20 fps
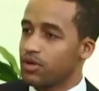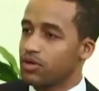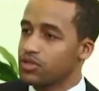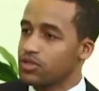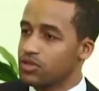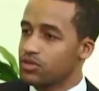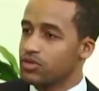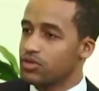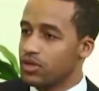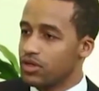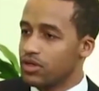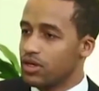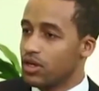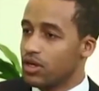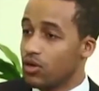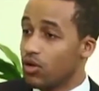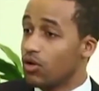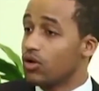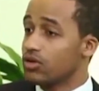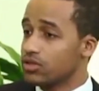also a
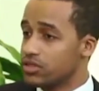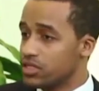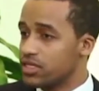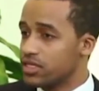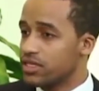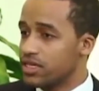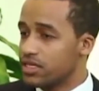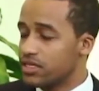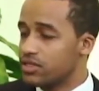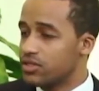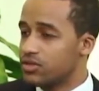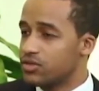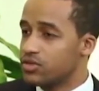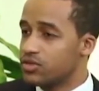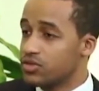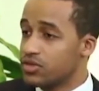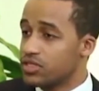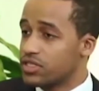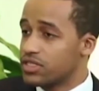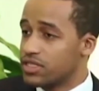loyalty then
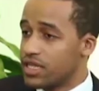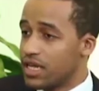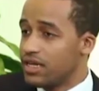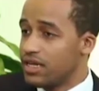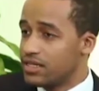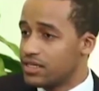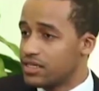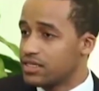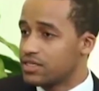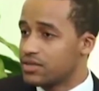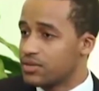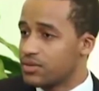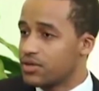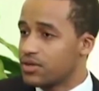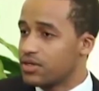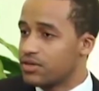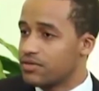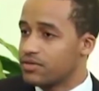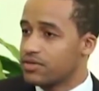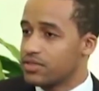to the state, as it
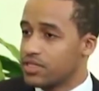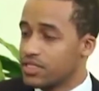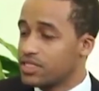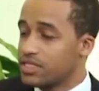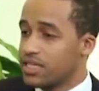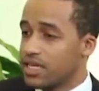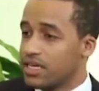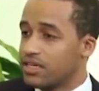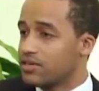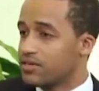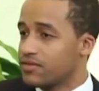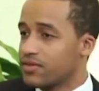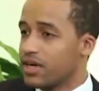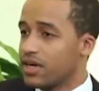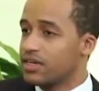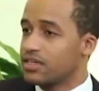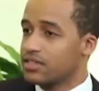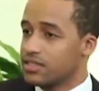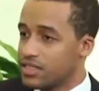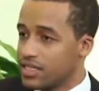were, the state of
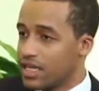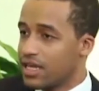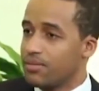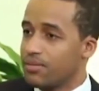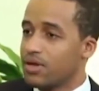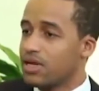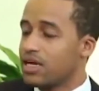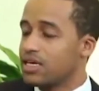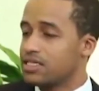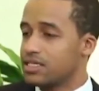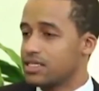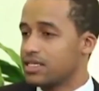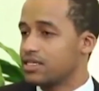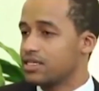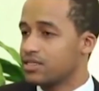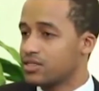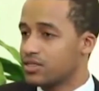Ghana, stabilizing it and